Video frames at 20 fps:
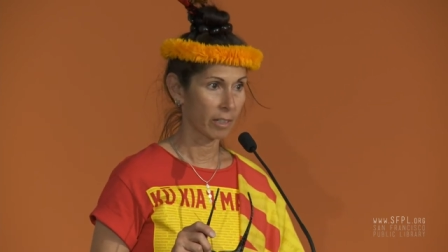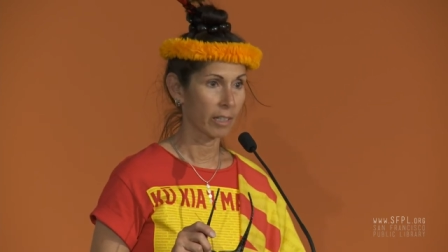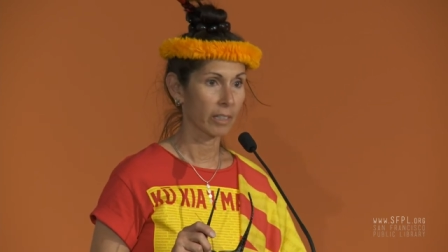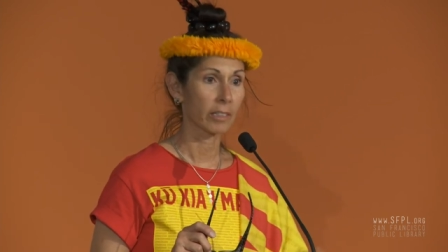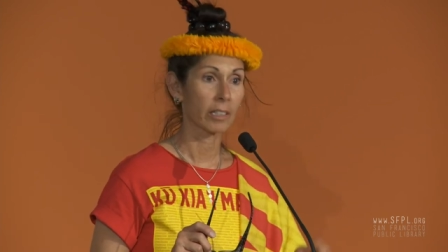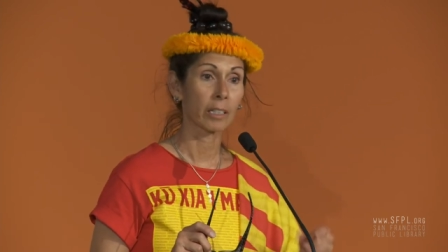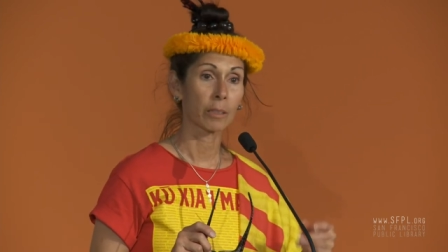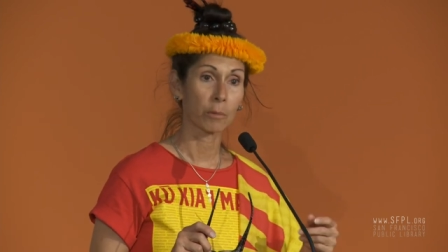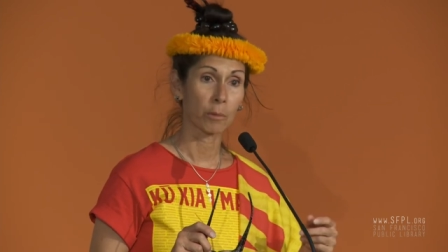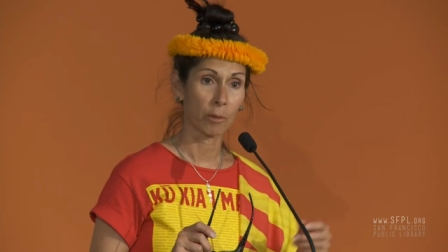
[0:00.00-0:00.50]
and
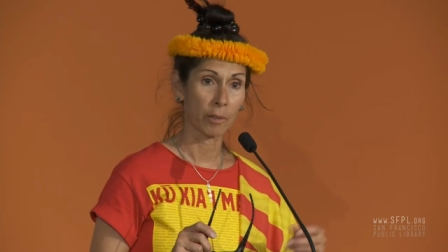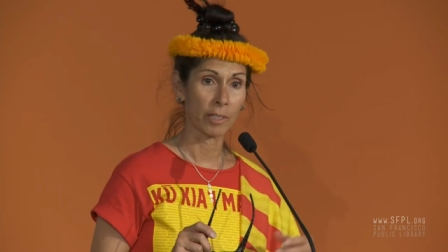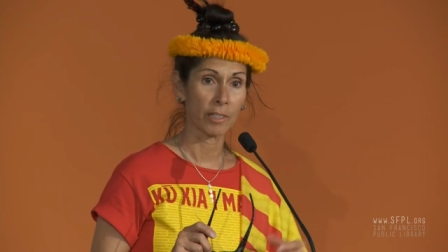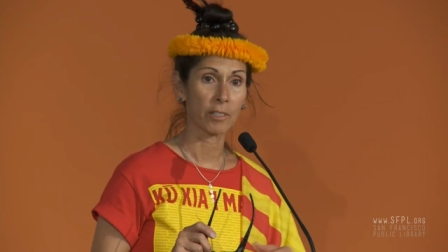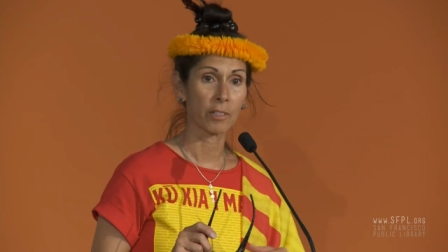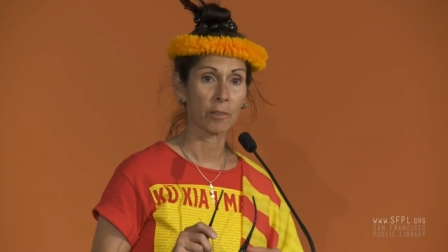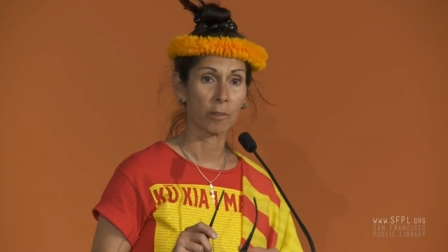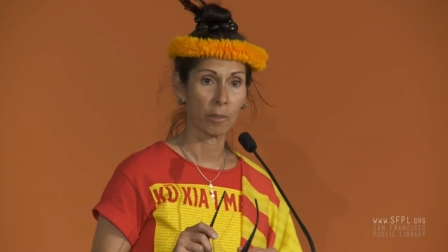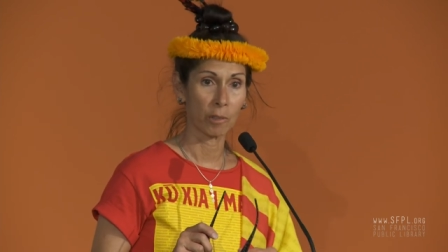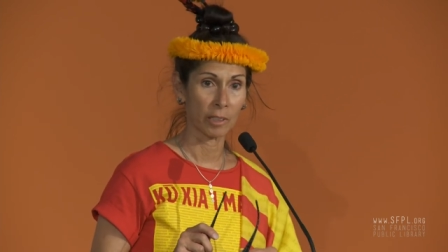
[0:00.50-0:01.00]
then I'm going
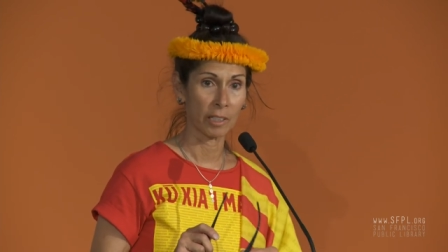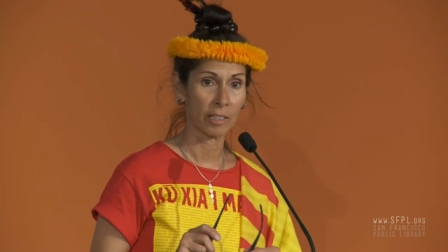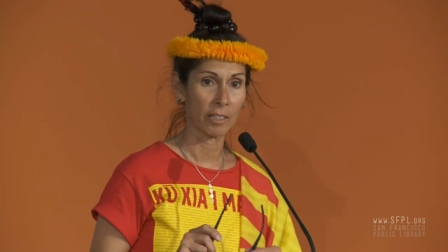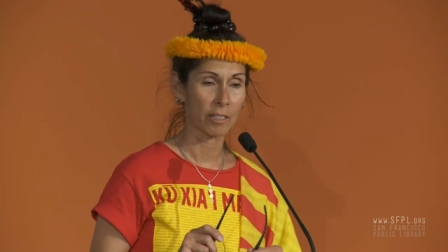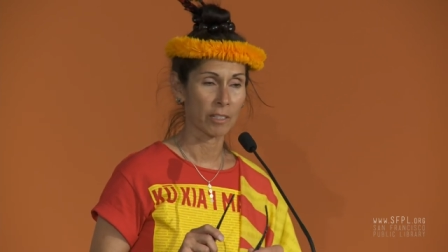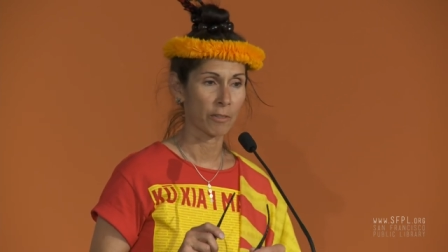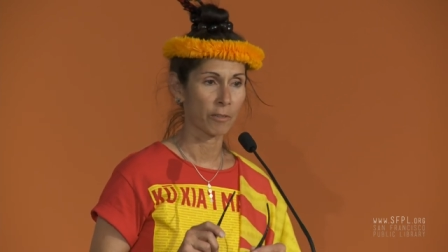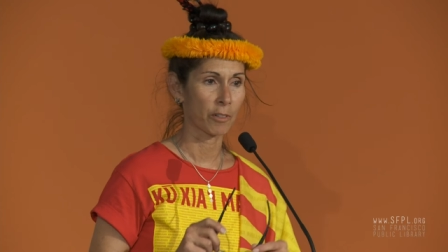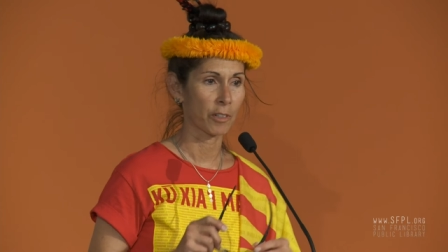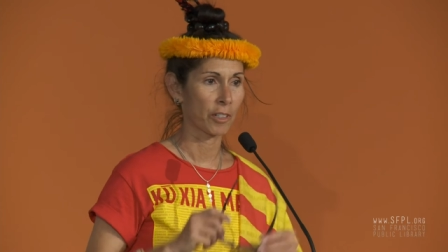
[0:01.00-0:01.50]
to ole
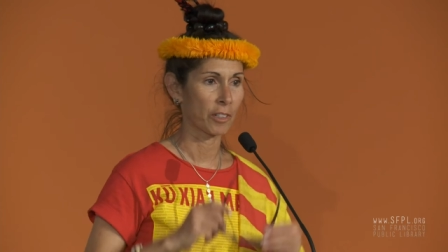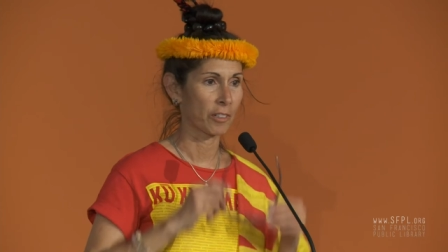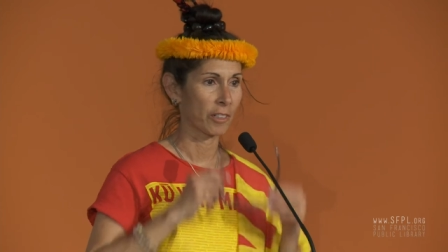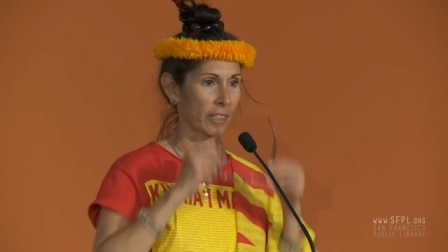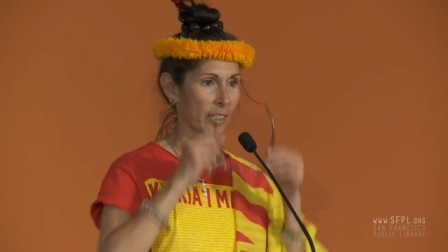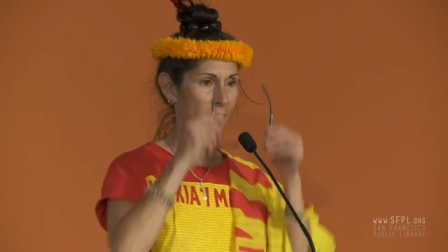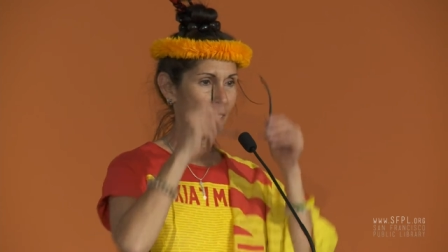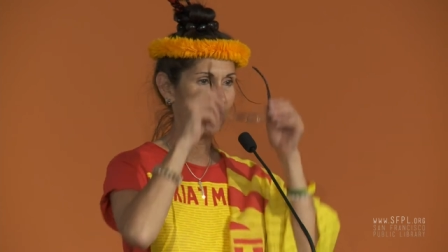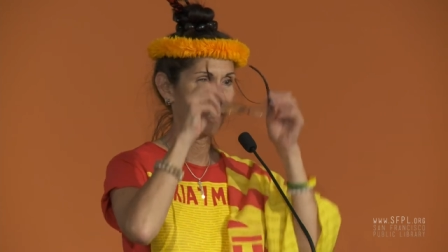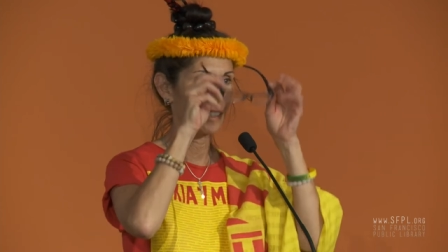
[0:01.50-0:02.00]
this for you,
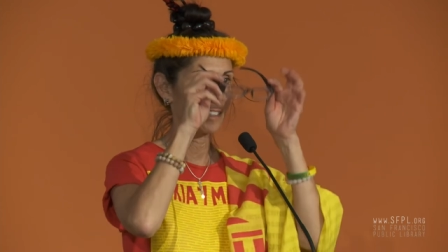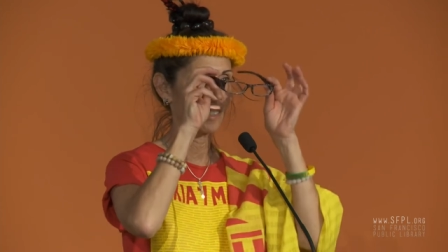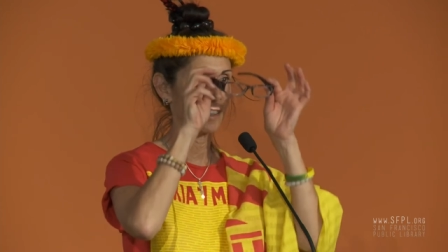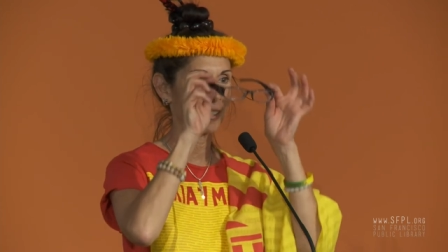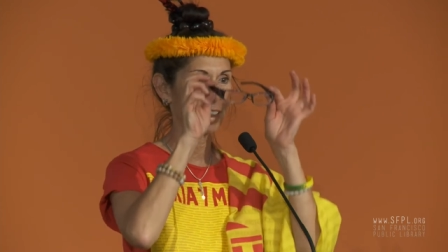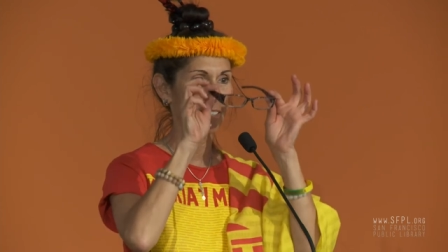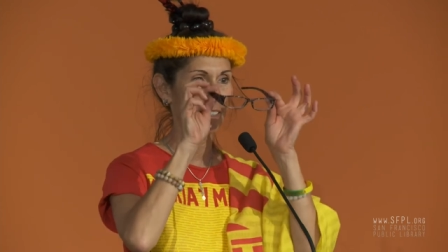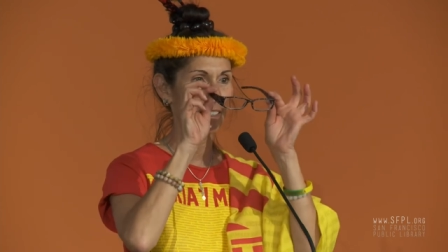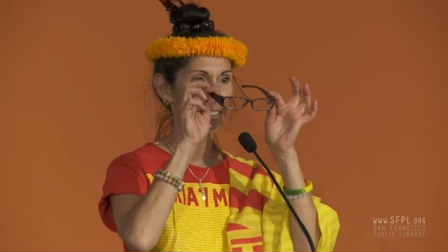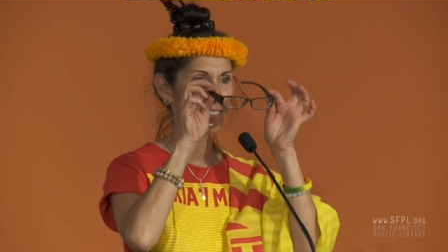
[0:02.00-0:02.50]
and I need
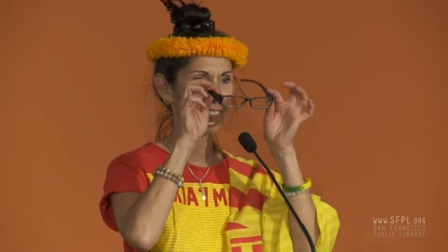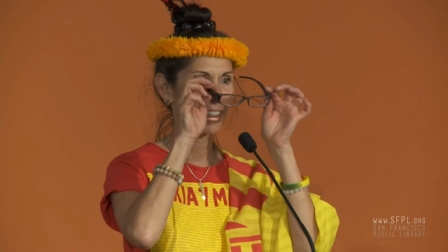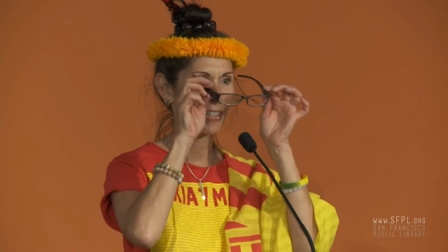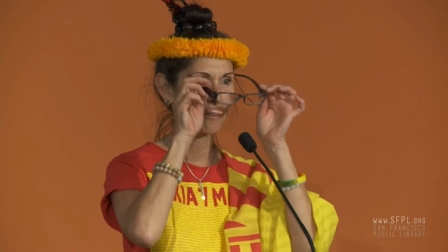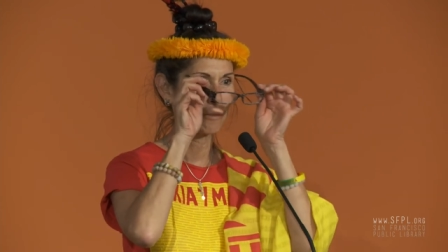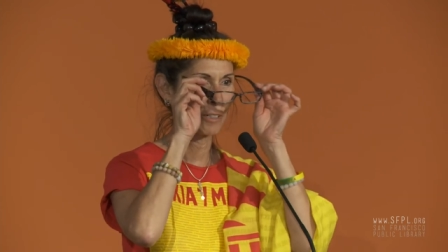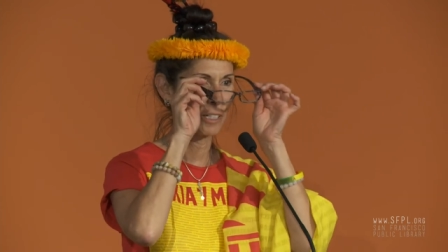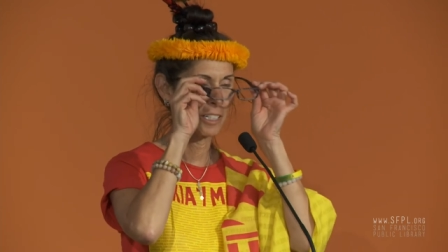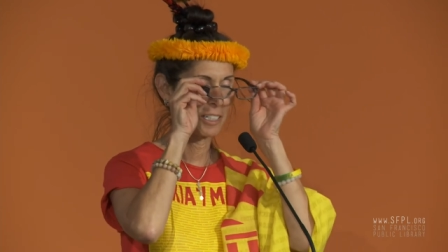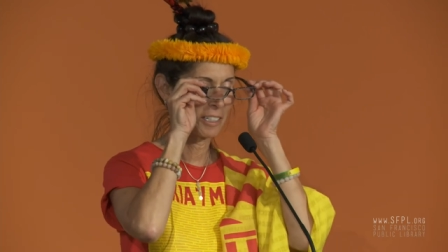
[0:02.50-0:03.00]
these to
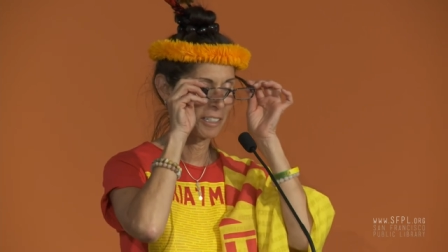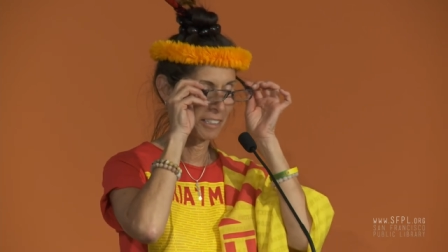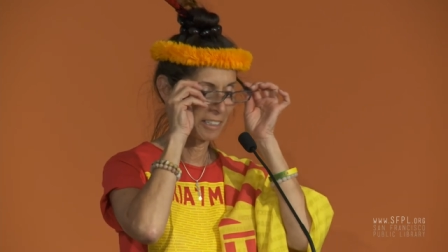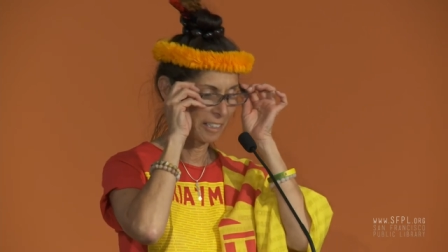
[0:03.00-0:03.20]
read.